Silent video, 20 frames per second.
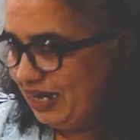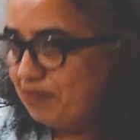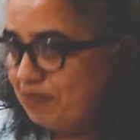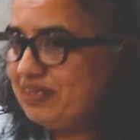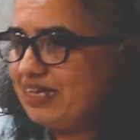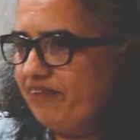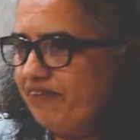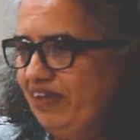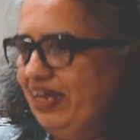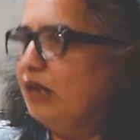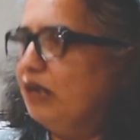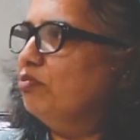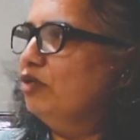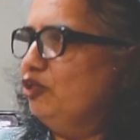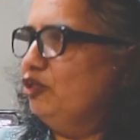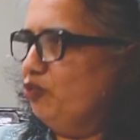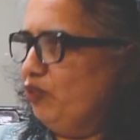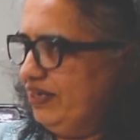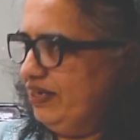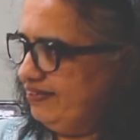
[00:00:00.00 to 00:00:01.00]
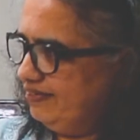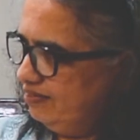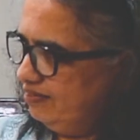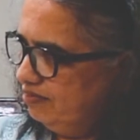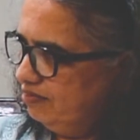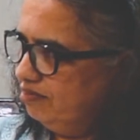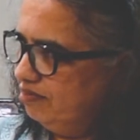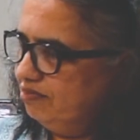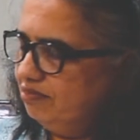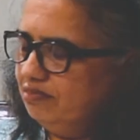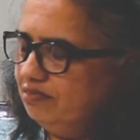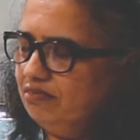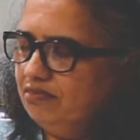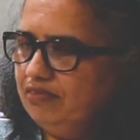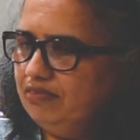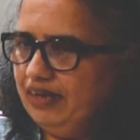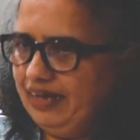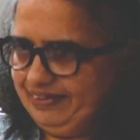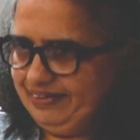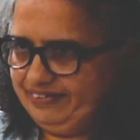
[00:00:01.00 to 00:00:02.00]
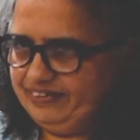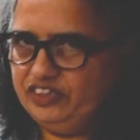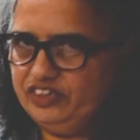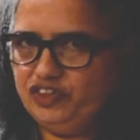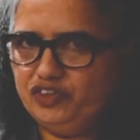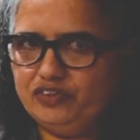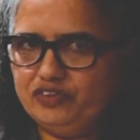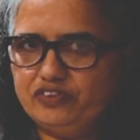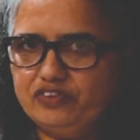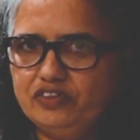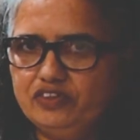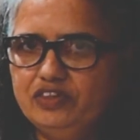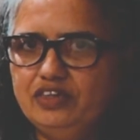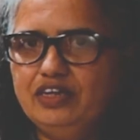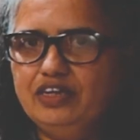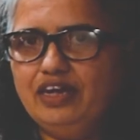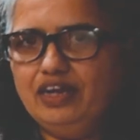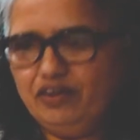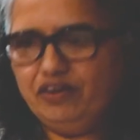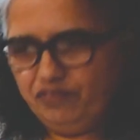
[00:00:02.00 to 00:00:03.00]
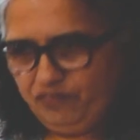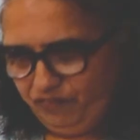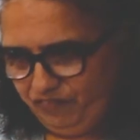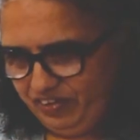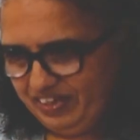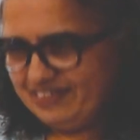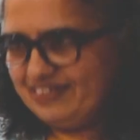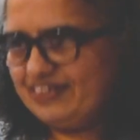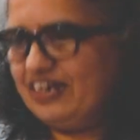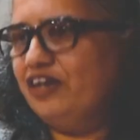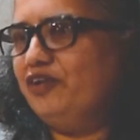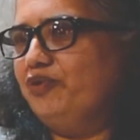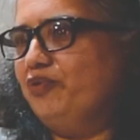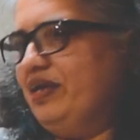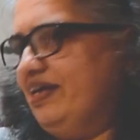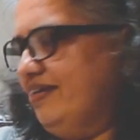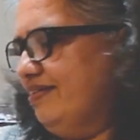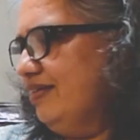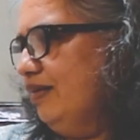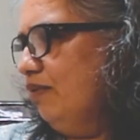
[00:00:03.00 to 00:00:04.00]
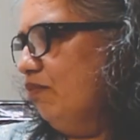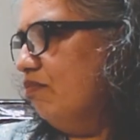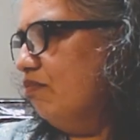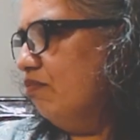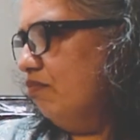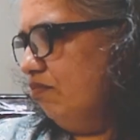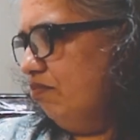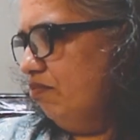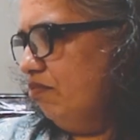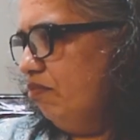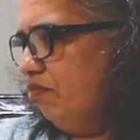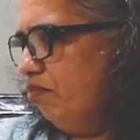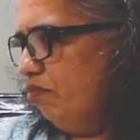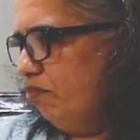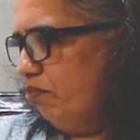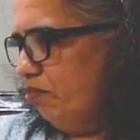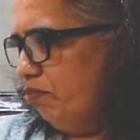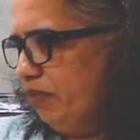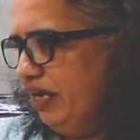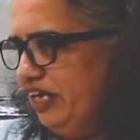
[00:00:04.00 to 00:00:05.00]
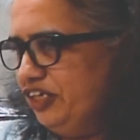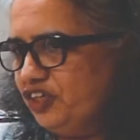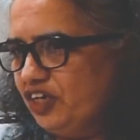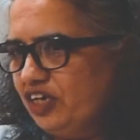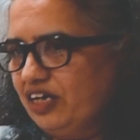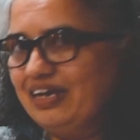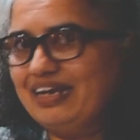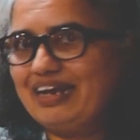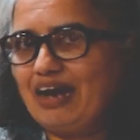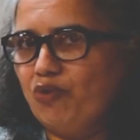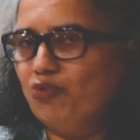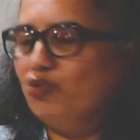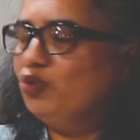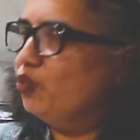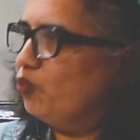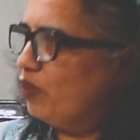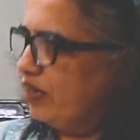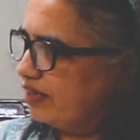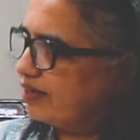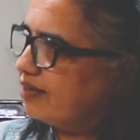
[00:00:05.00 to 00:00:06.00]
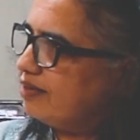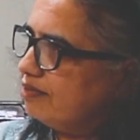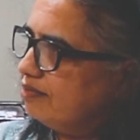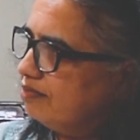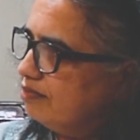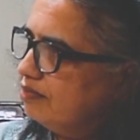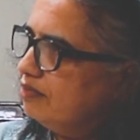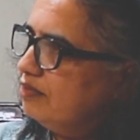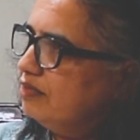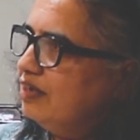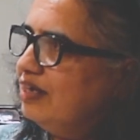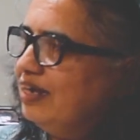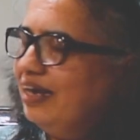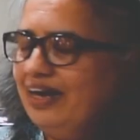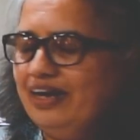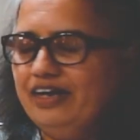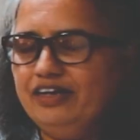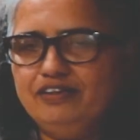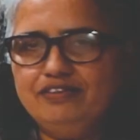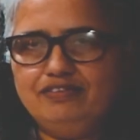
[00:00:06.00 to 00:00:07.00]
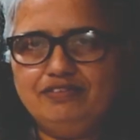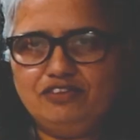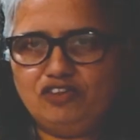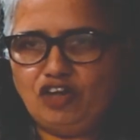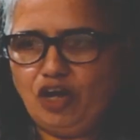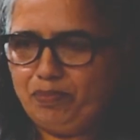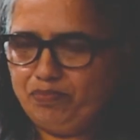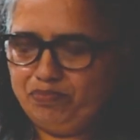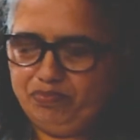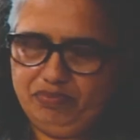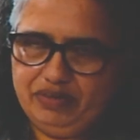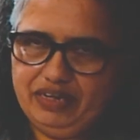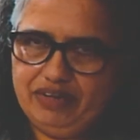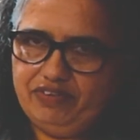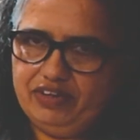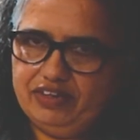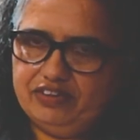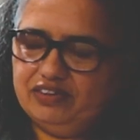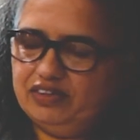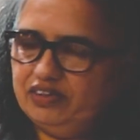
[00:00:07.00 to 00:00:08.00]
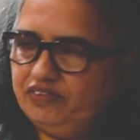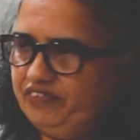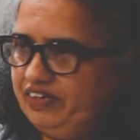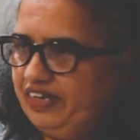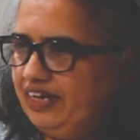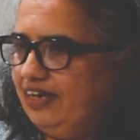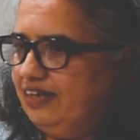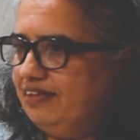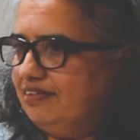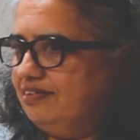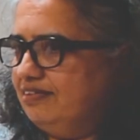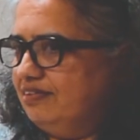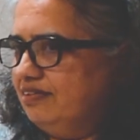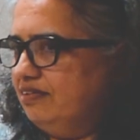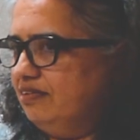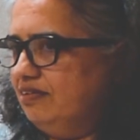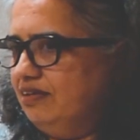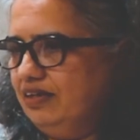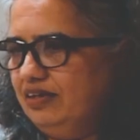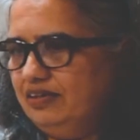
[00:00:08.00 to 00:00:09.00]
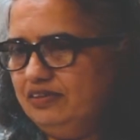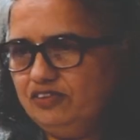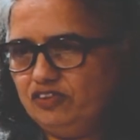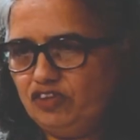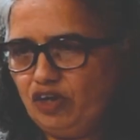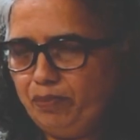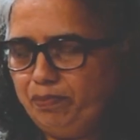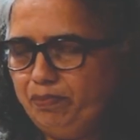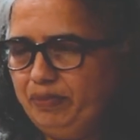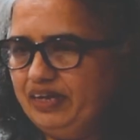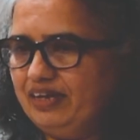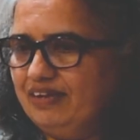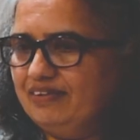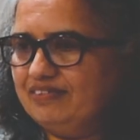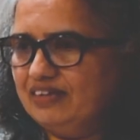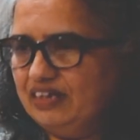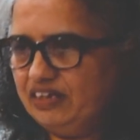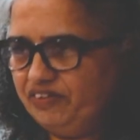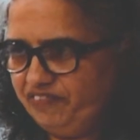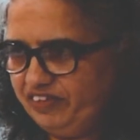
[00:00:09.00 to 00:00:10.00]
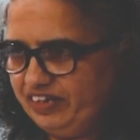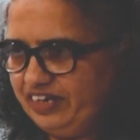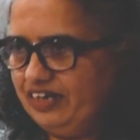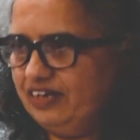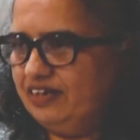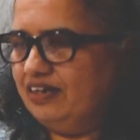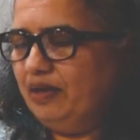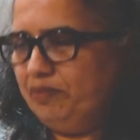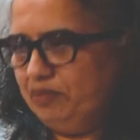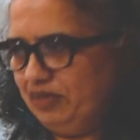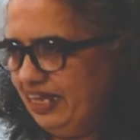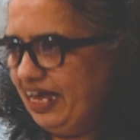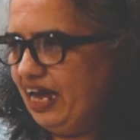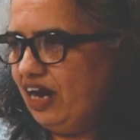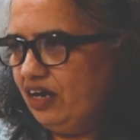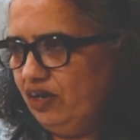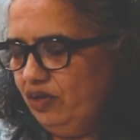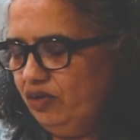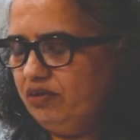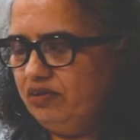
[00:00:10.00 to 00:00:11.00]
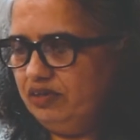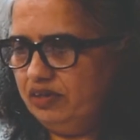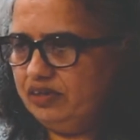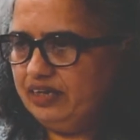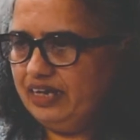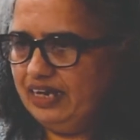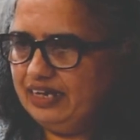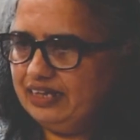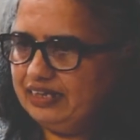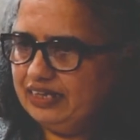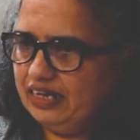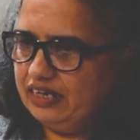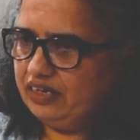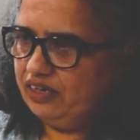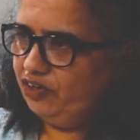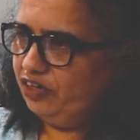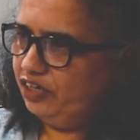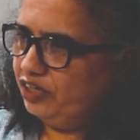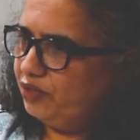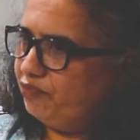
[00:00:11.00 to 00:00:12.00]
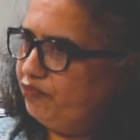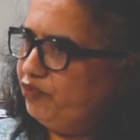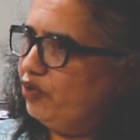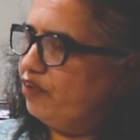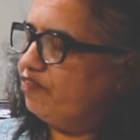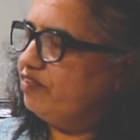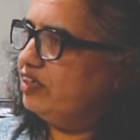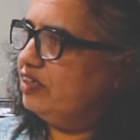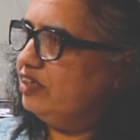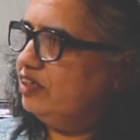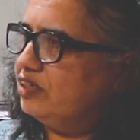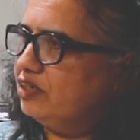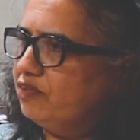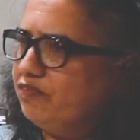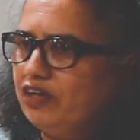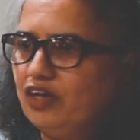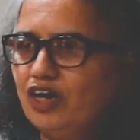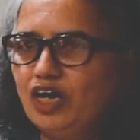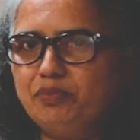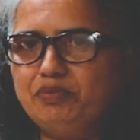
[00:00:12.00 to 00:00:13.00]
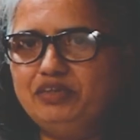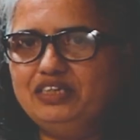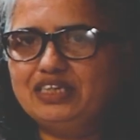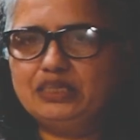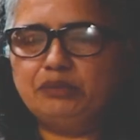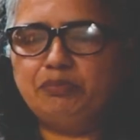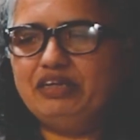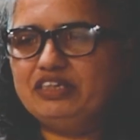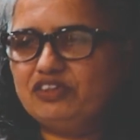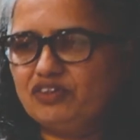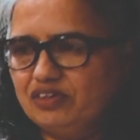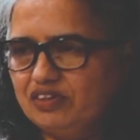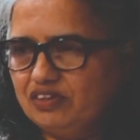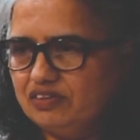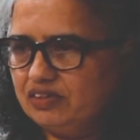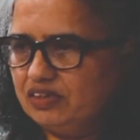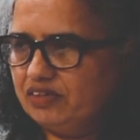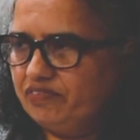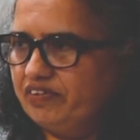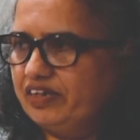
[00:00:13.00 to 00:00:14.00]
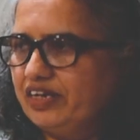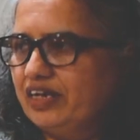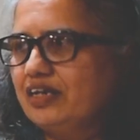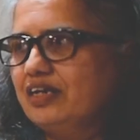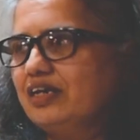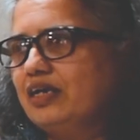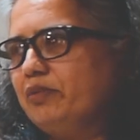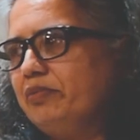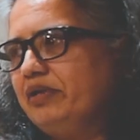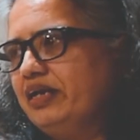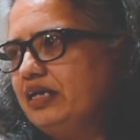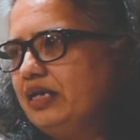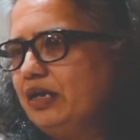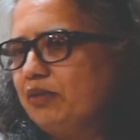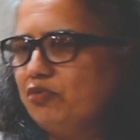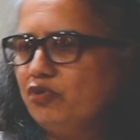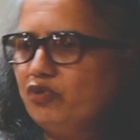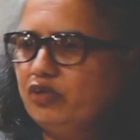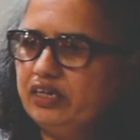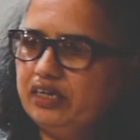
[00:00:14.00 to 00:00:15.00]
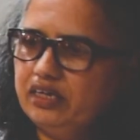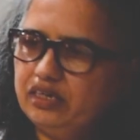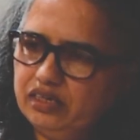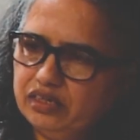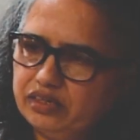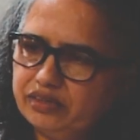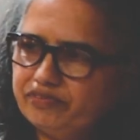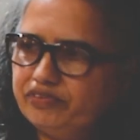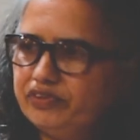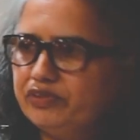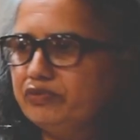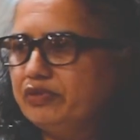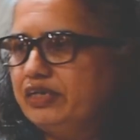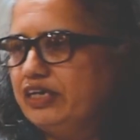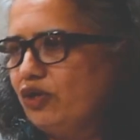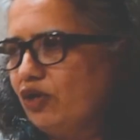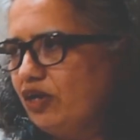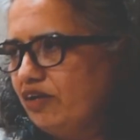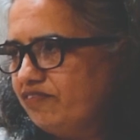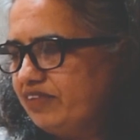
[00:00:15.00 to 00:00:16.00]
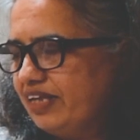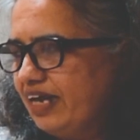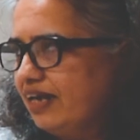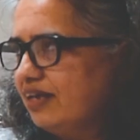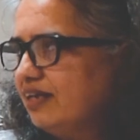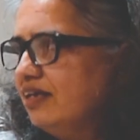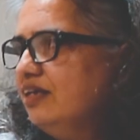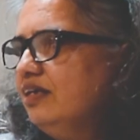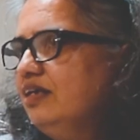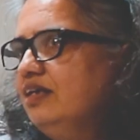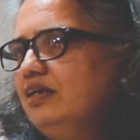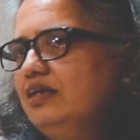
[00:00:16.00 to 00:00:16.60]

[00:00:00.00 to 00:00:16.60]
becomes available to us as teachers, and we start doing some major groundwork and stop giving certificates and stop making certificate. They are telling that in an interview of the teacher will not be just based on the certificate, it will be a demo and an interview and all of that.